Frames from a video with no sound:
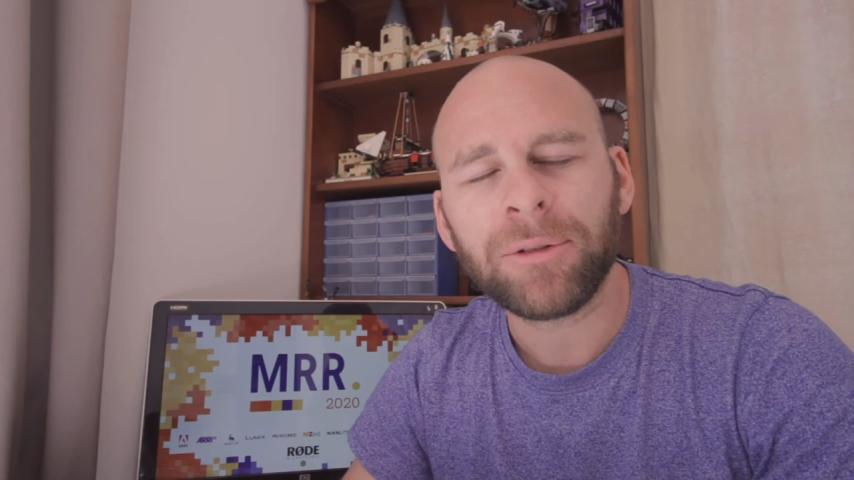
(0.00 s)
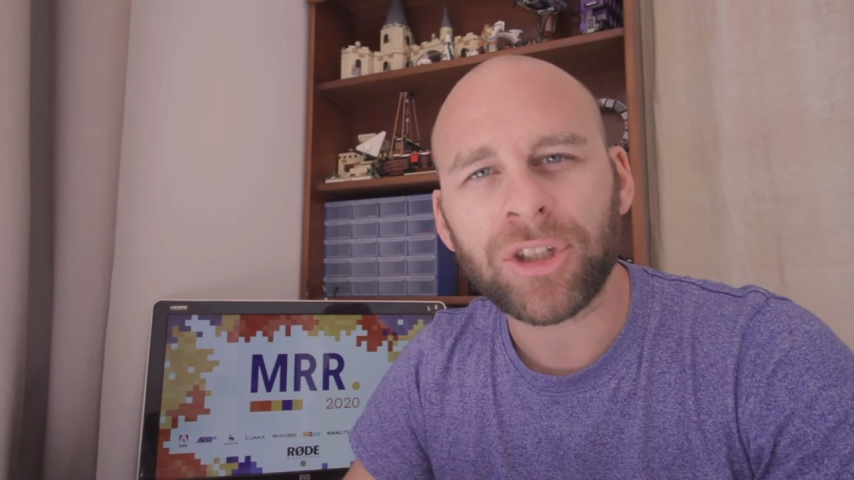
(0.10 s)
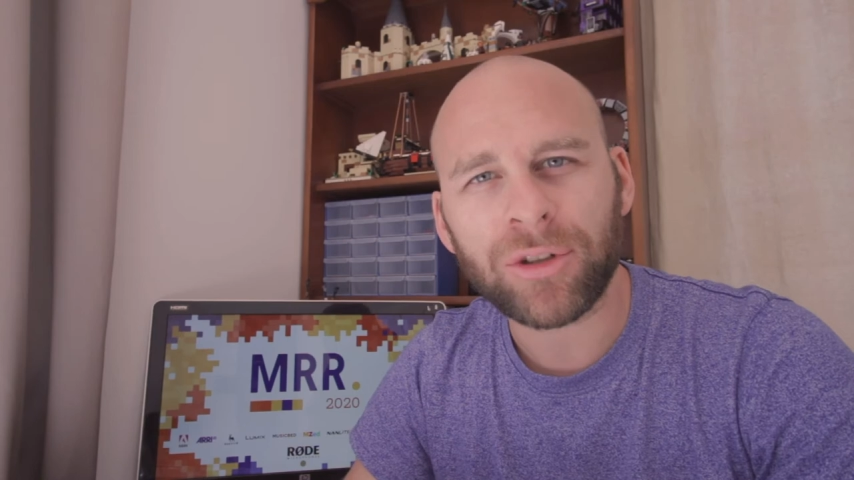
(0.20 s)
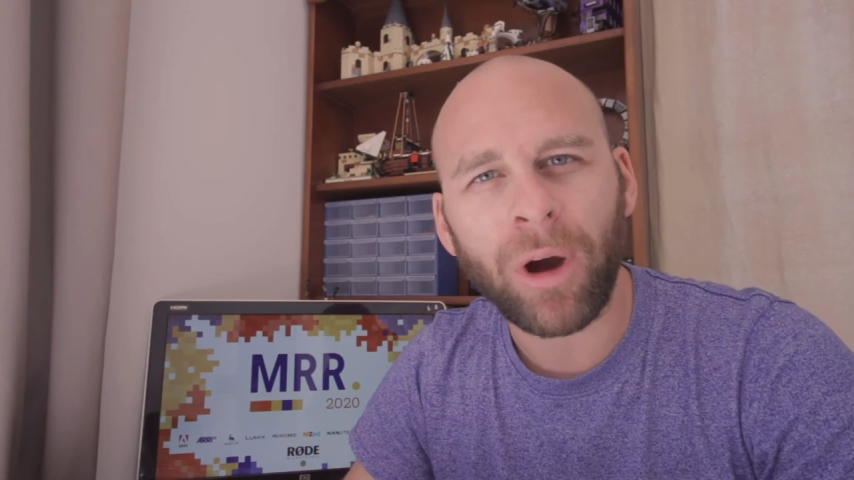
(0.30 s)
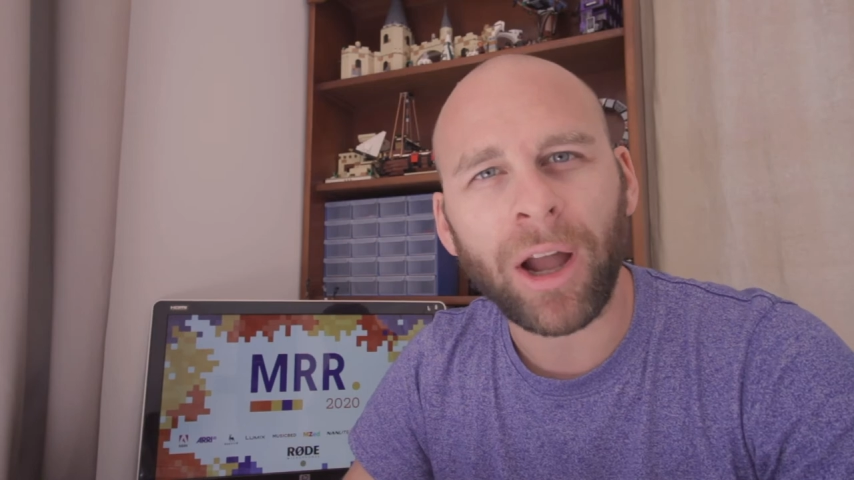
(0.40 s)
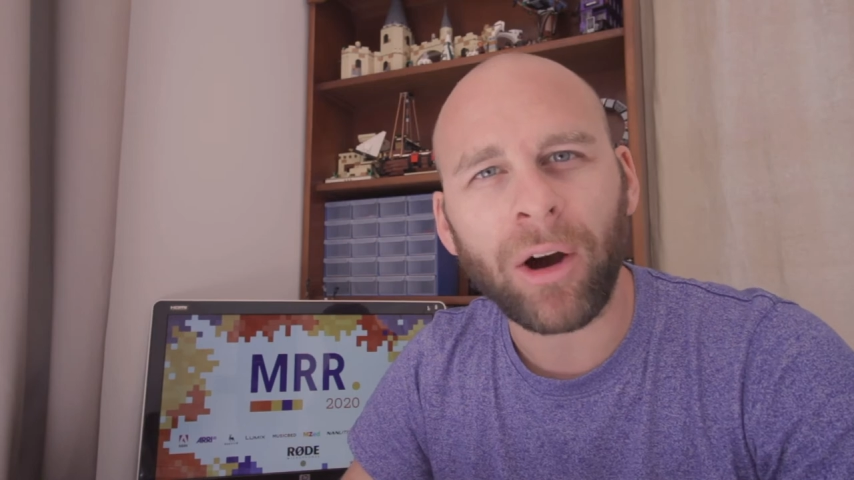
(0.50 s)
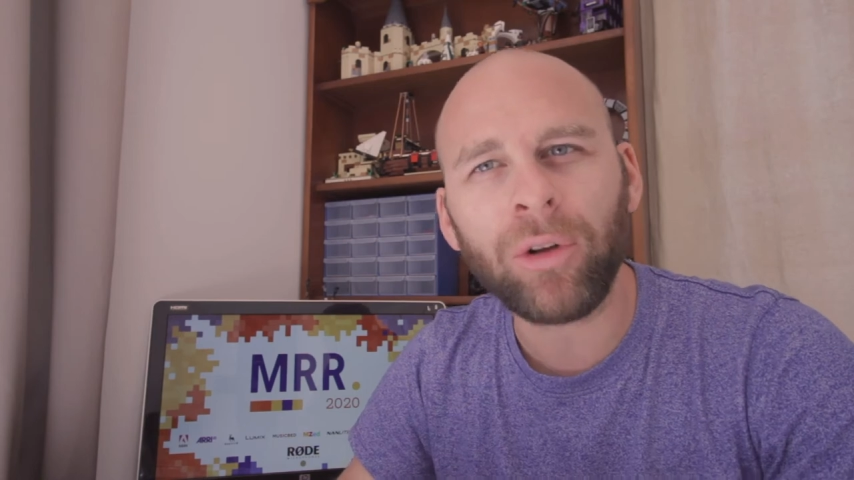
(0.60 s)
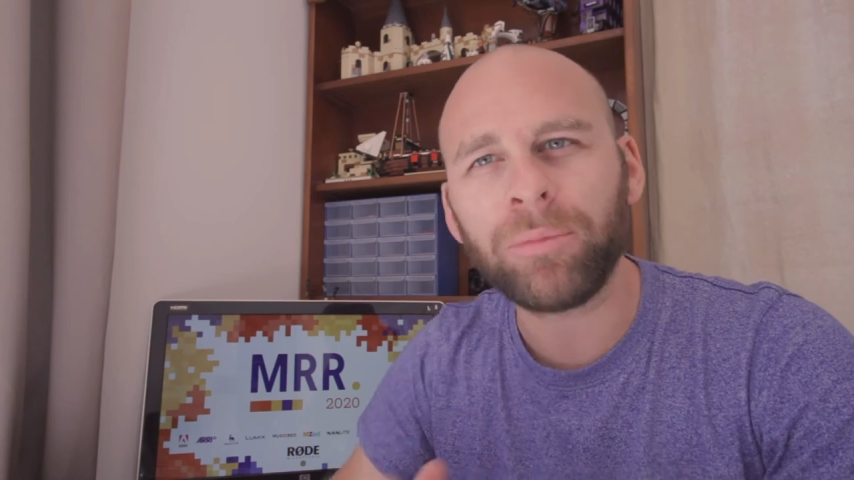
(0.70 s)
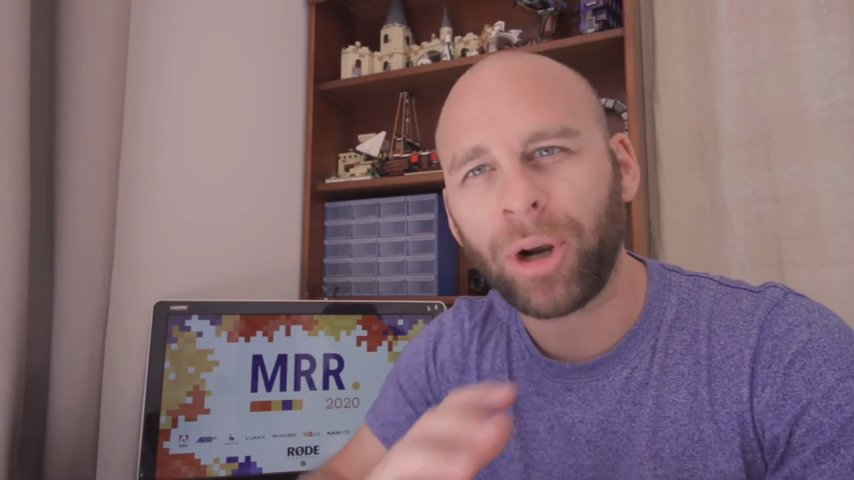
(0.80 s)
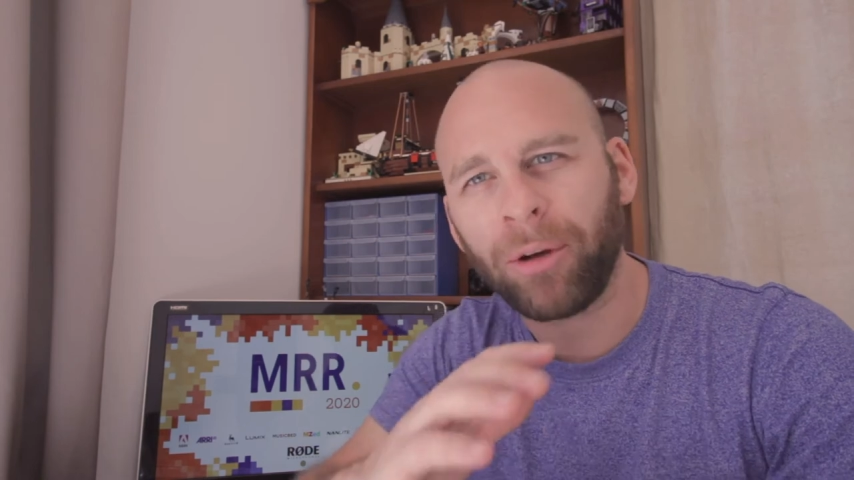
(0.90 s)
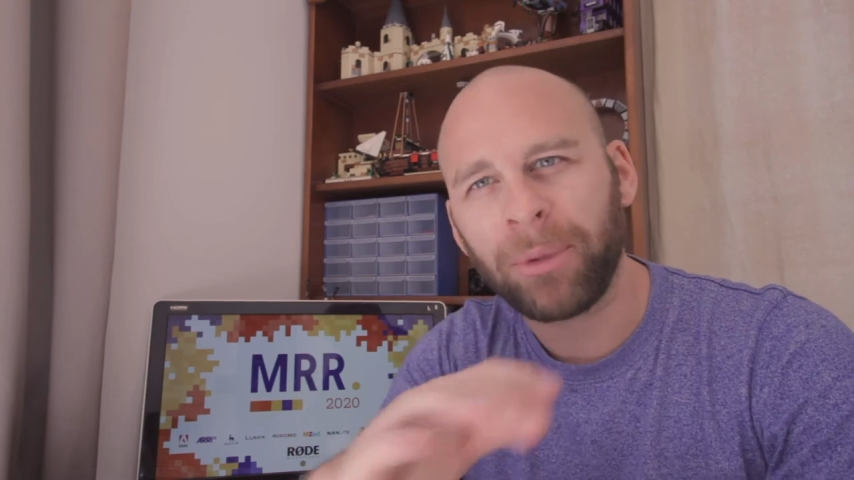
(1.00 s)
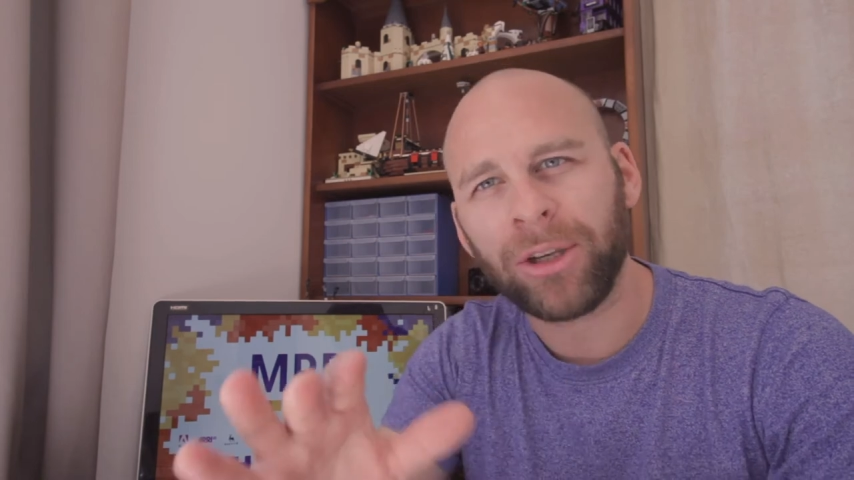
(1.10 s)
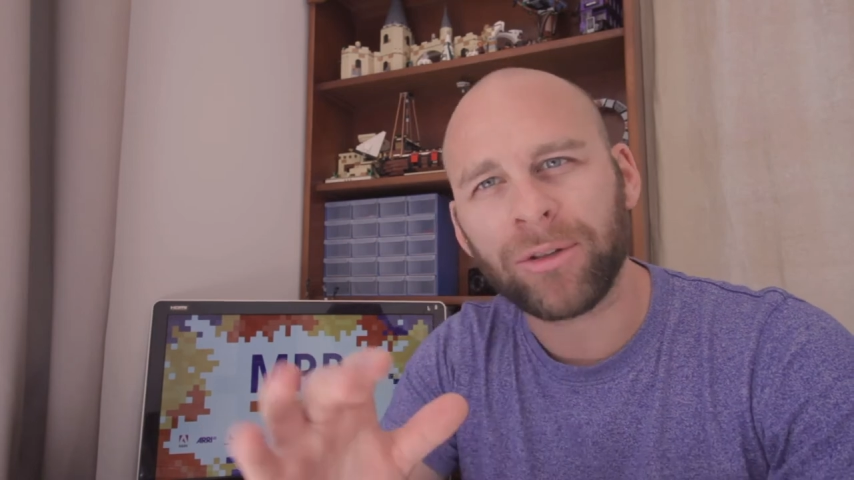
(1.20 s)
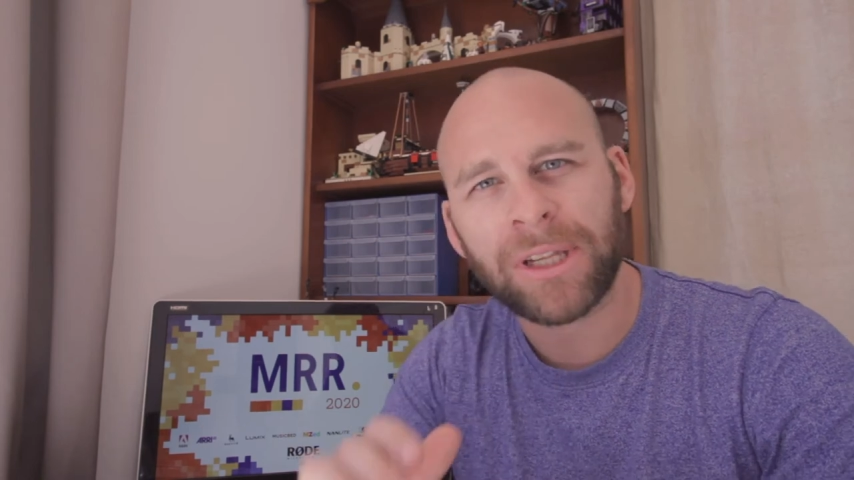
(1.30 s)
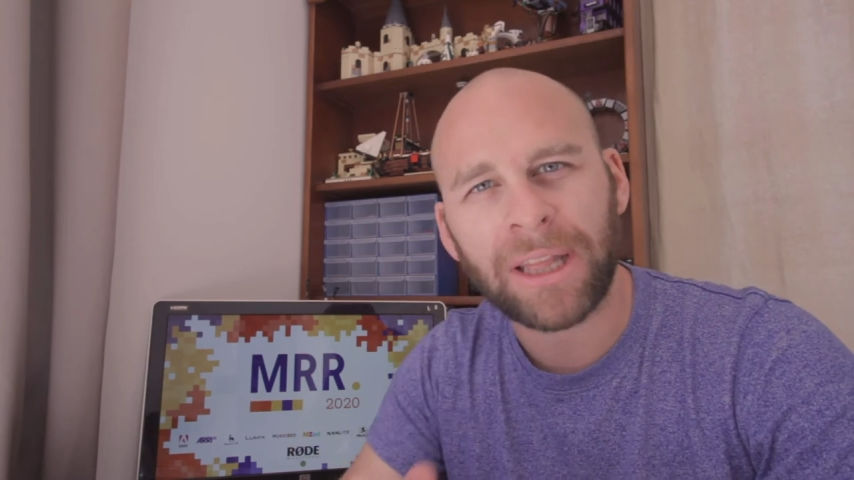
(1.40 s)
which is quite old, but I've
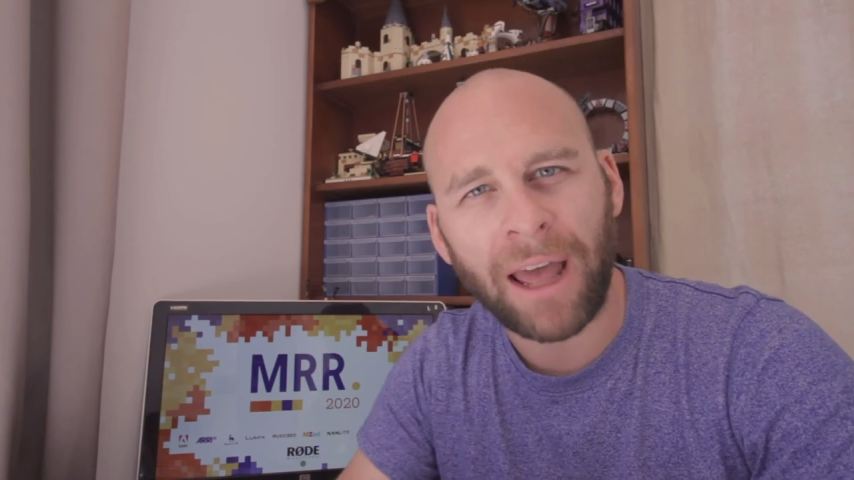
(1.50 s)
been using